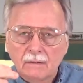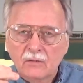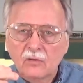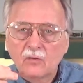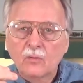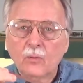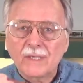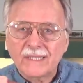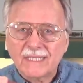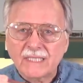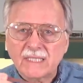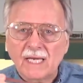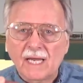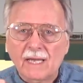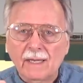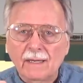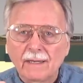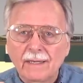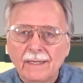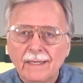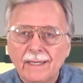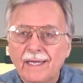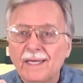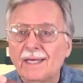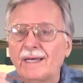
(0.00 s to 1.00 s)
twisting.
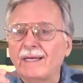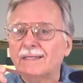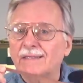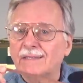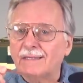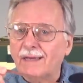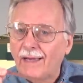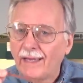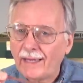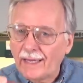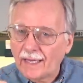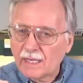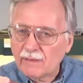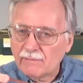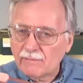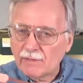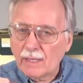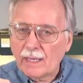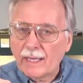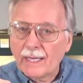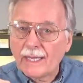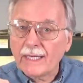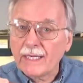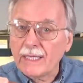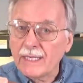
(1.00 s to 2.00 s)
And it's a heck of a
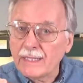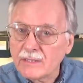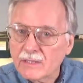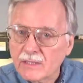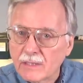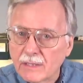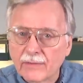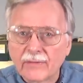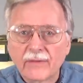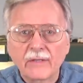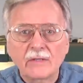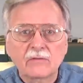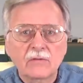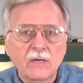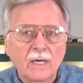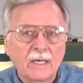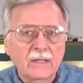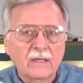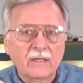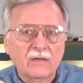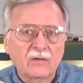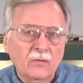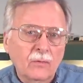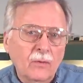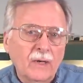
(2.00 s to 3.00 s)
lot easier than trying
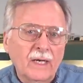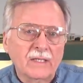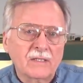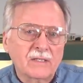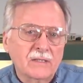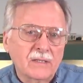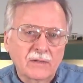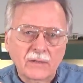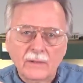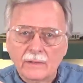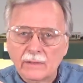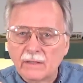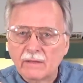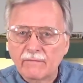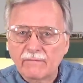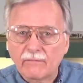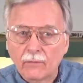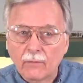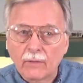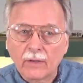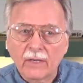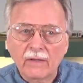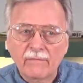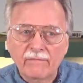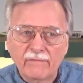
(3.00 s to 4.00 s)
to twist thirty,
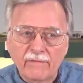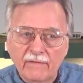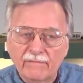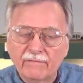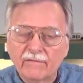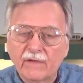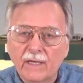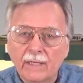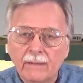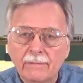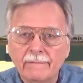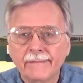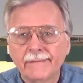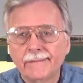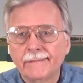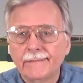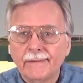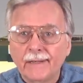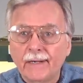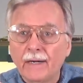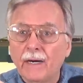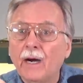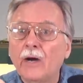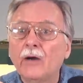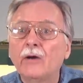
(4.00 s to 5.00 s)
forty, fifty,
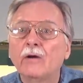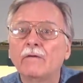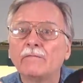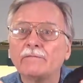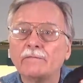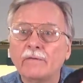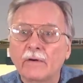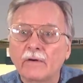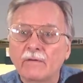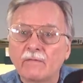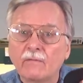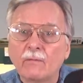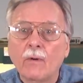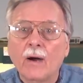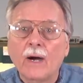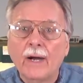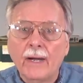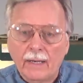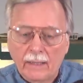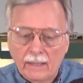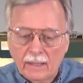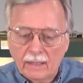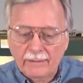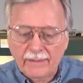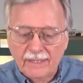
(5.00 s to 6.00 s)
a hundred foot of
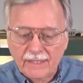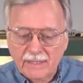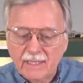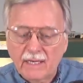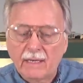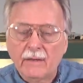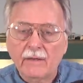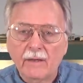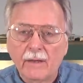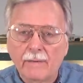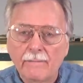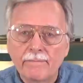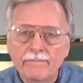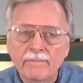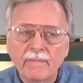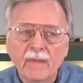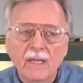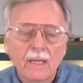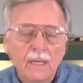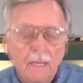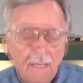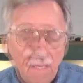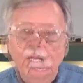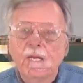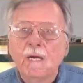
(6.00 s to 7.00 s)
wire, let me tell you.
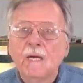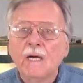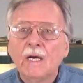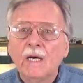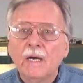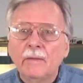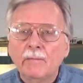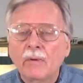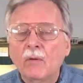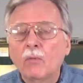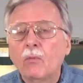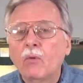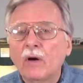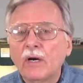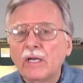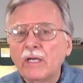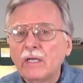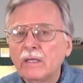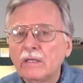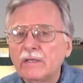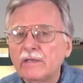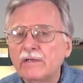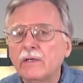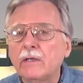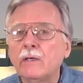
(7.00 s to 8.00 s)
But what do
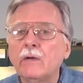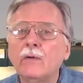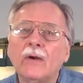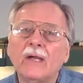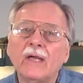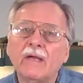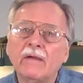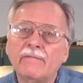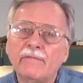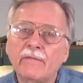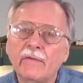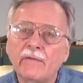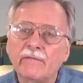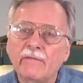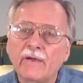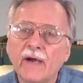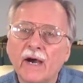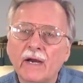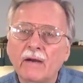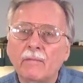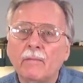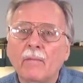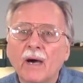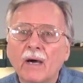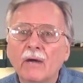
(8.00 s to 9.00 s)
you do if you've
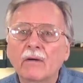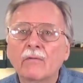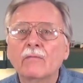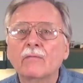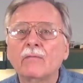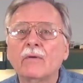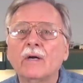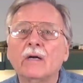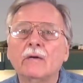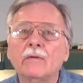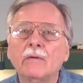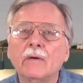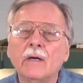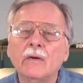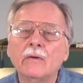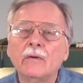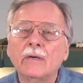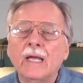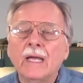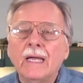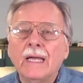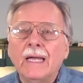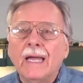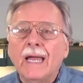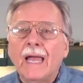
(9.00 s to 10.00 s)
got a model
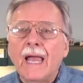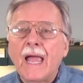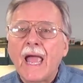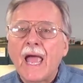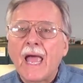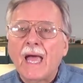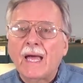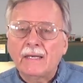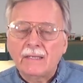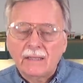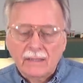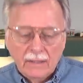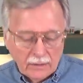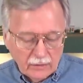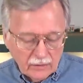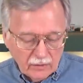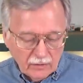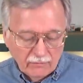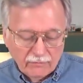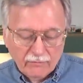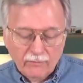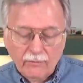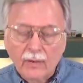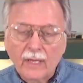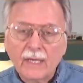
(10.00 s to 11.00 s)
railroad and
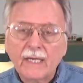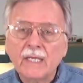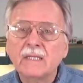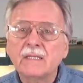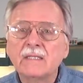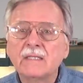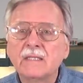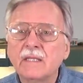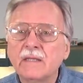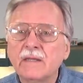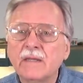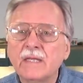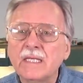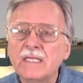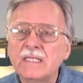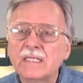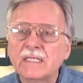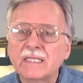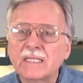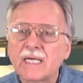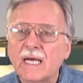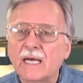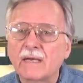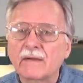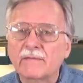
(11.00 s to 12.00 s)
you've run into these
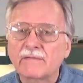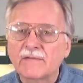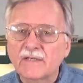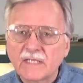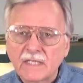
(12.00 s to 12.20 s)
set of